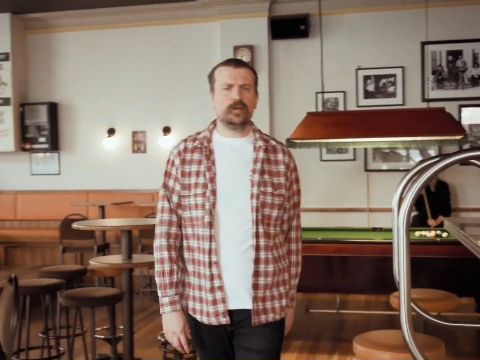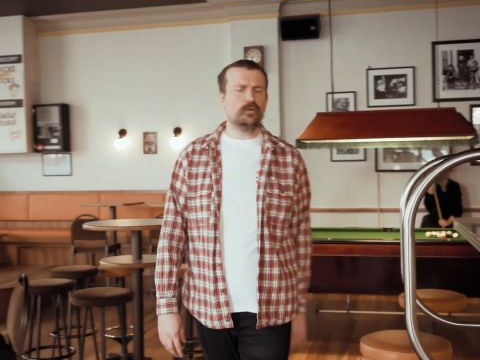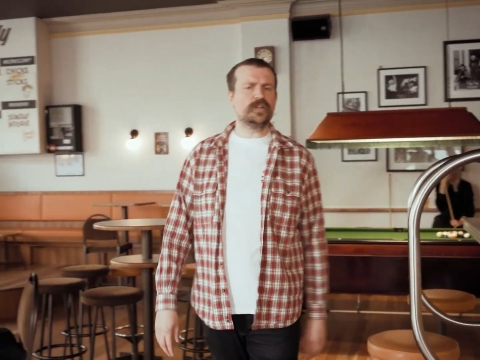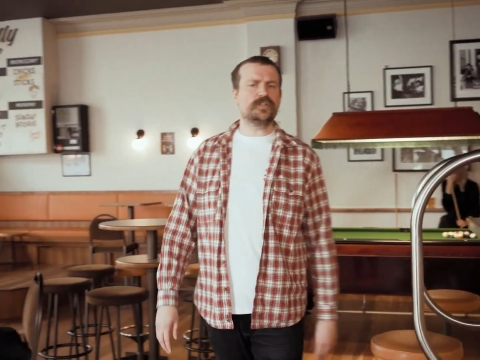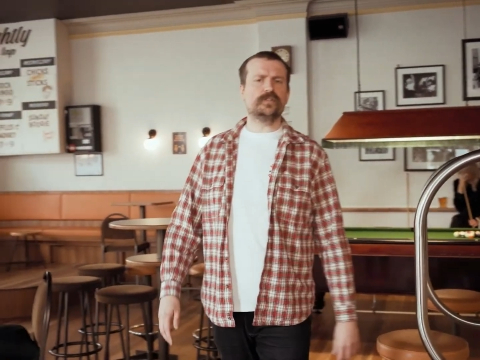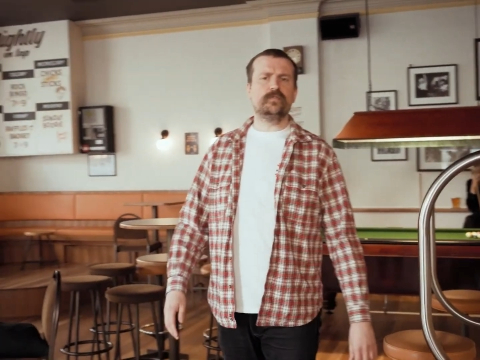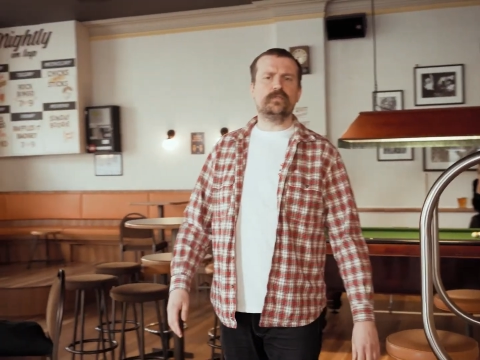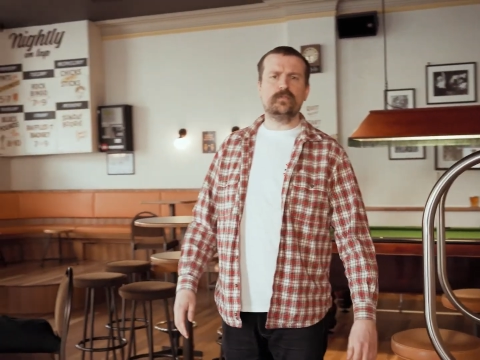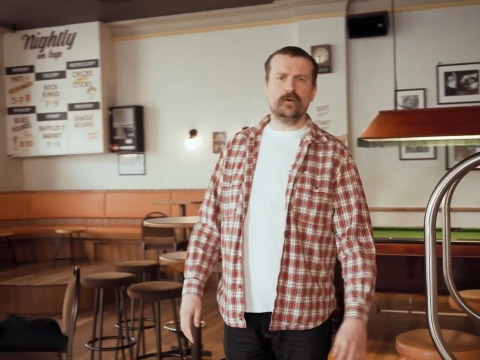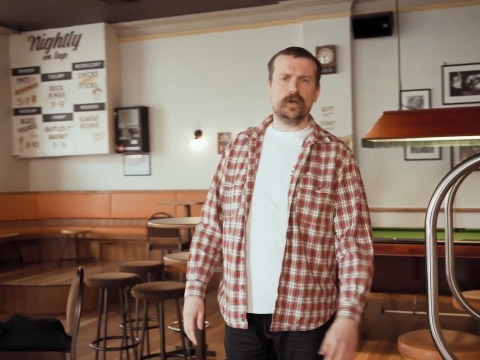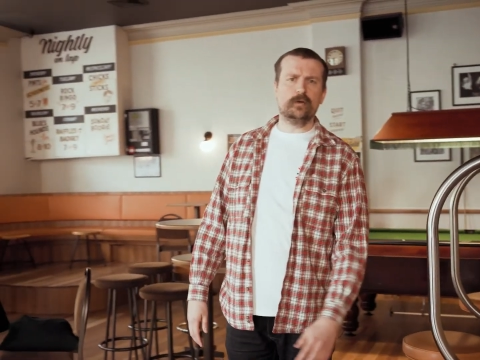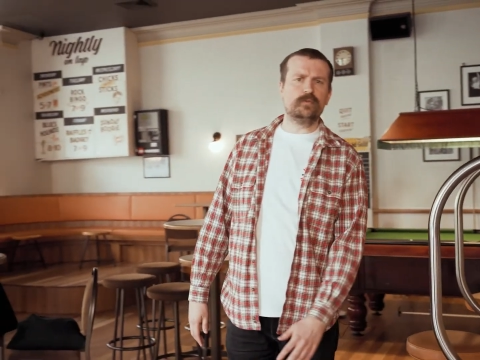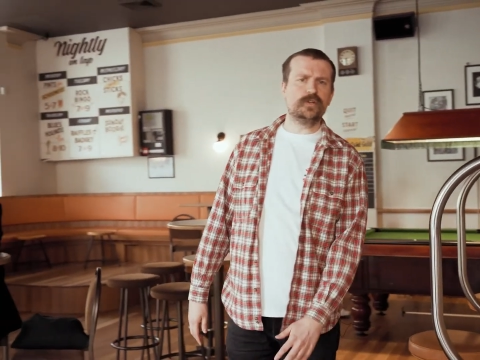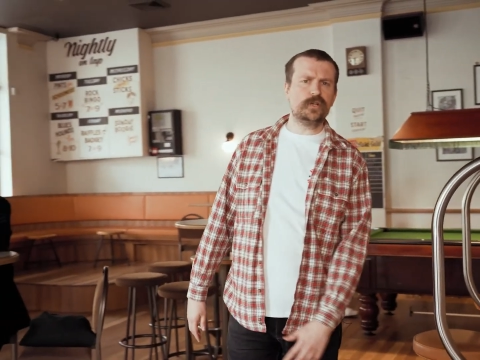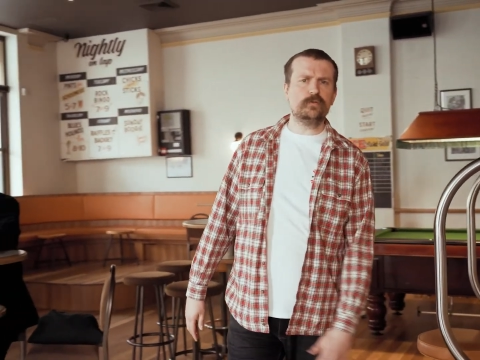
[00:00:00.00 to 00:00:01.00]
Question for
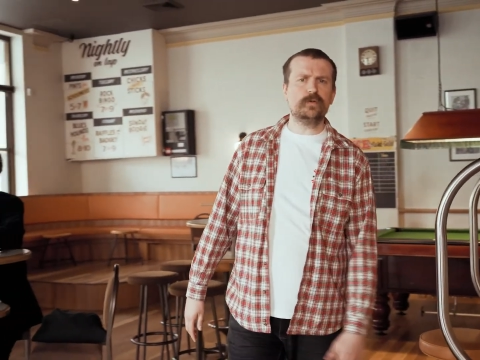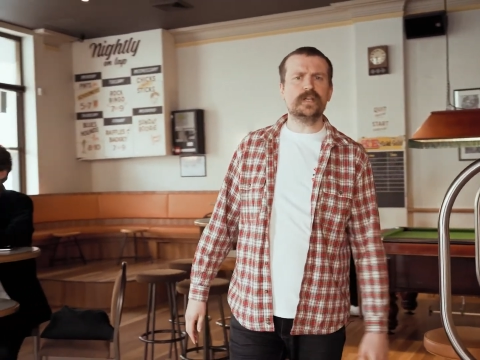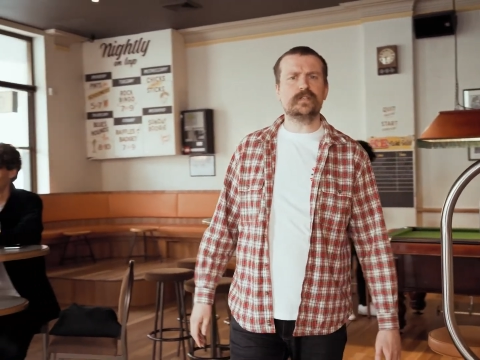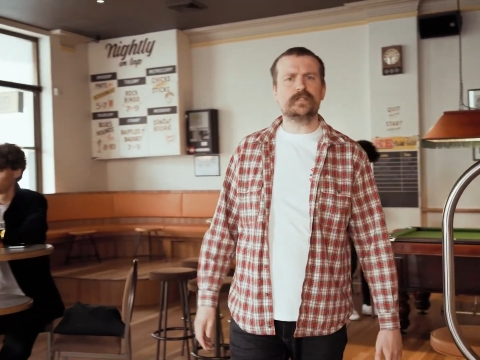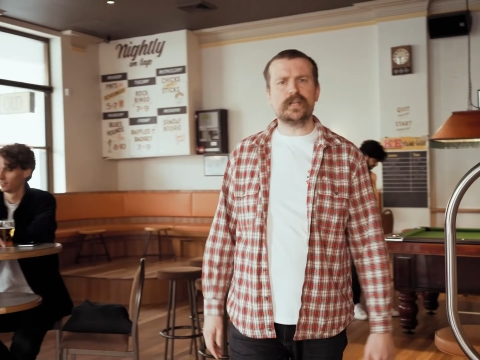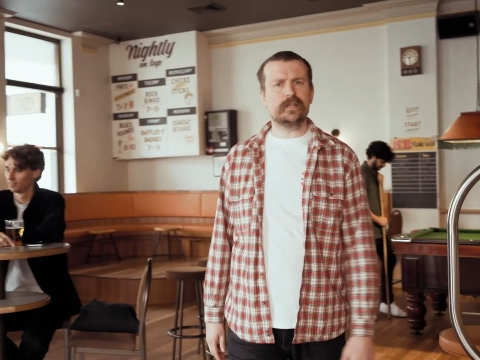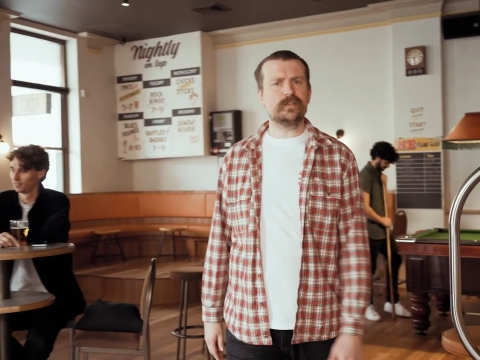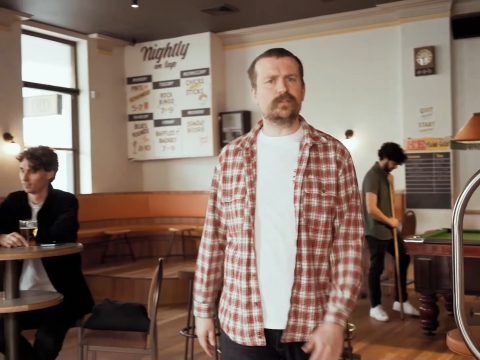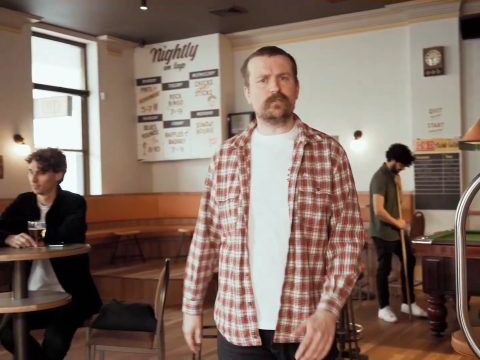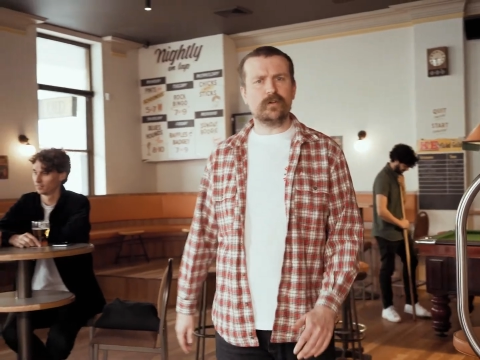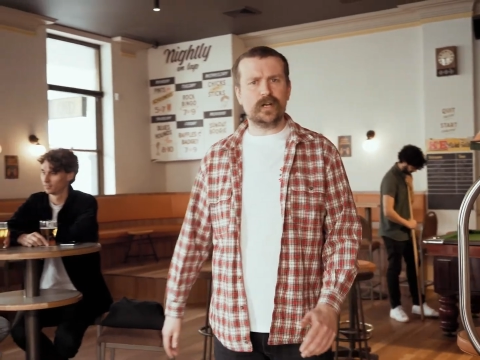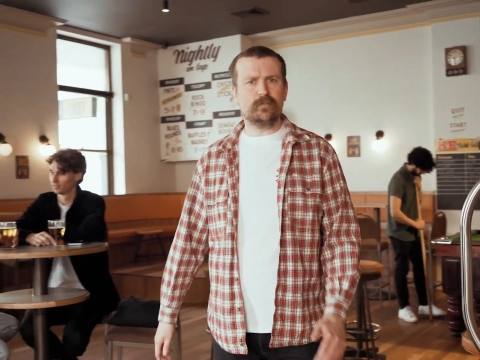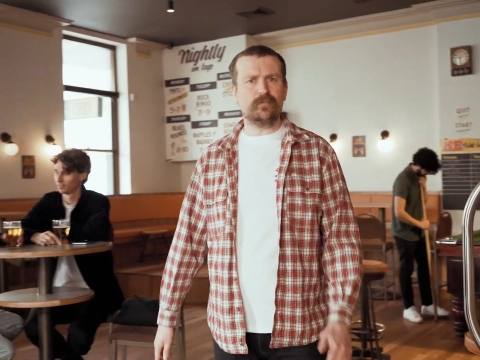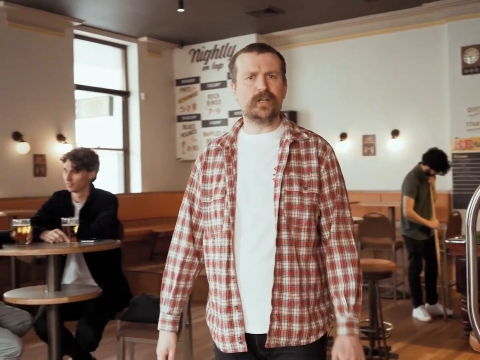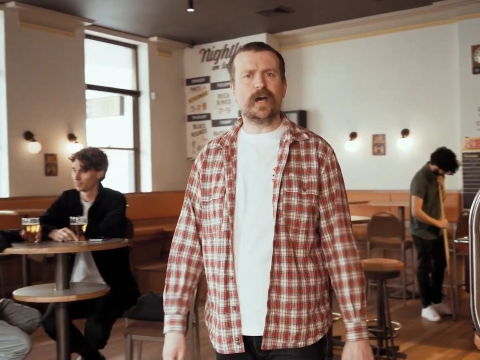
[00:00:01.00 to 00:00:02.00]
you, would you wear
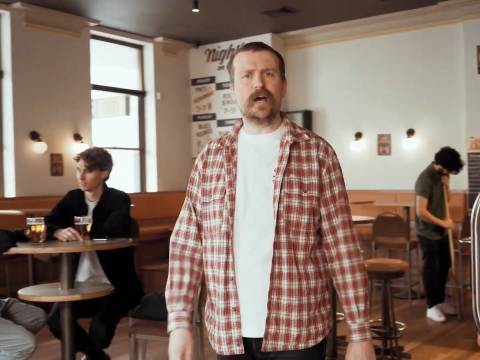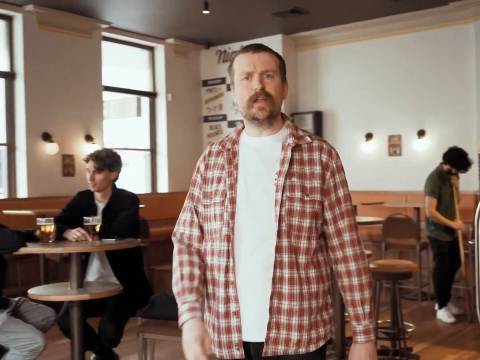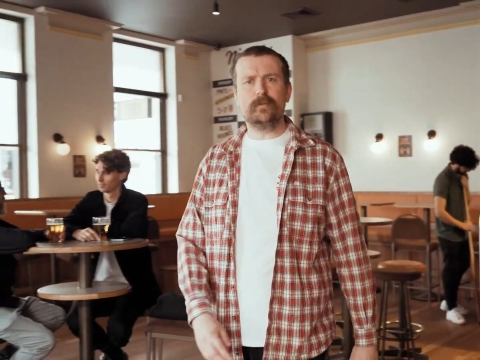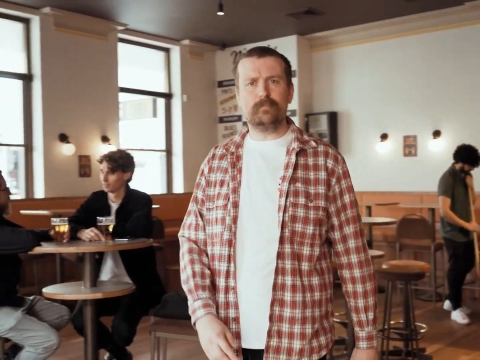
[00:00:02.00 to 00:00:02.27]
sunscreen every day of